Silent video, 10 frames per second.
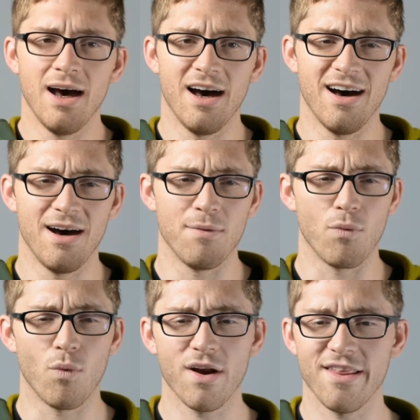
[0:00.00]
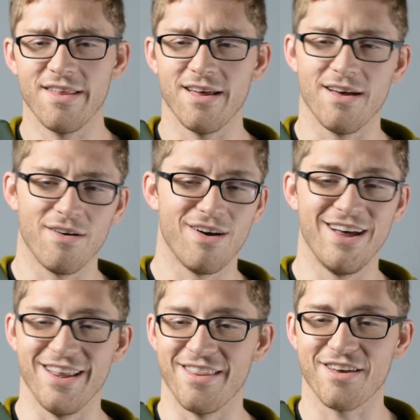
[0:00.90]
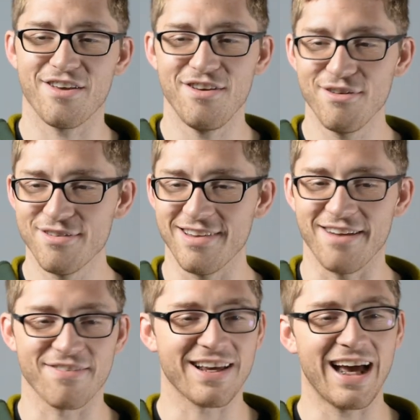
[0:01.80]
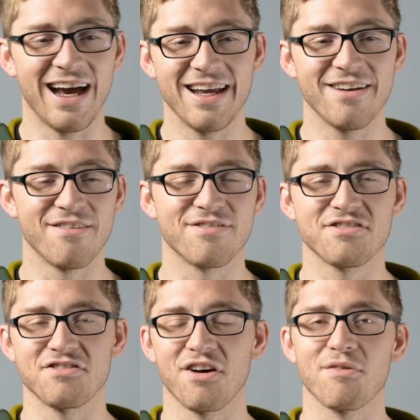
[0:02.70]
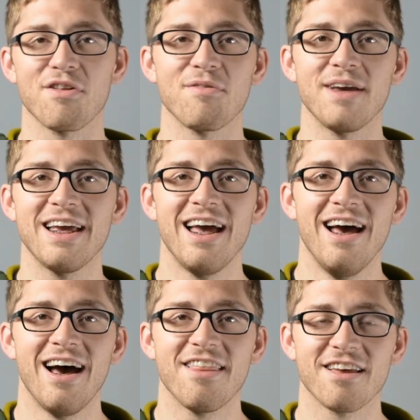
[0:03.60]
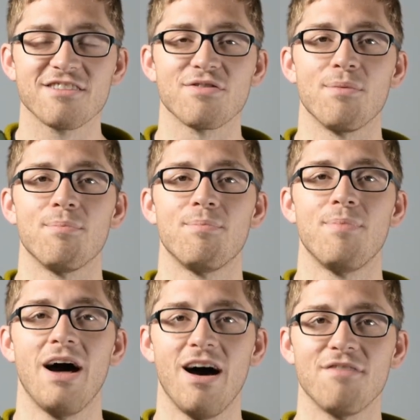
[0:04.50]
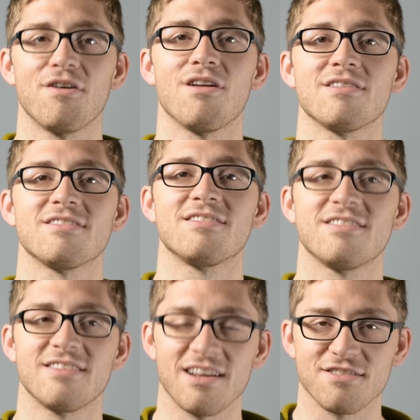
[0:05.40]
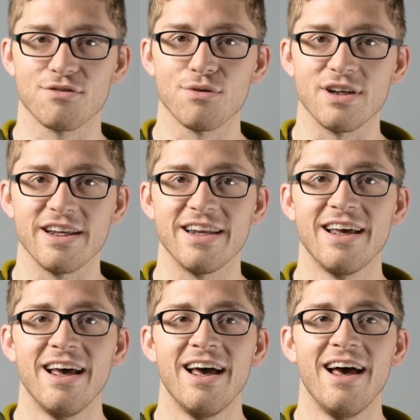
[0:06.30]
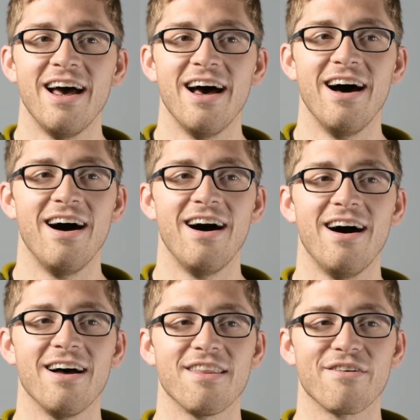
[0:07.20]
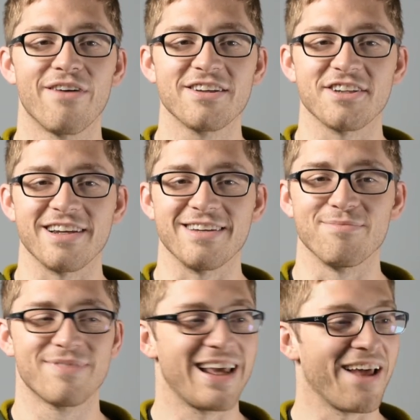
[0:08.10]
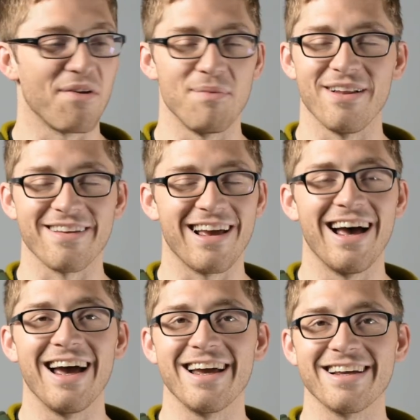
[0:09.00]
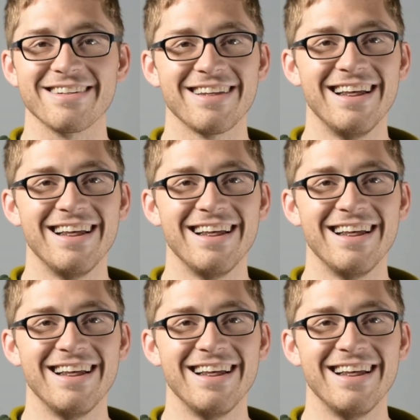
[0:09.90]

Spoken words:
One of the cues that have kind of stuck with me, I think it's from Pavel Satsulin, the Russian kettlebell guy.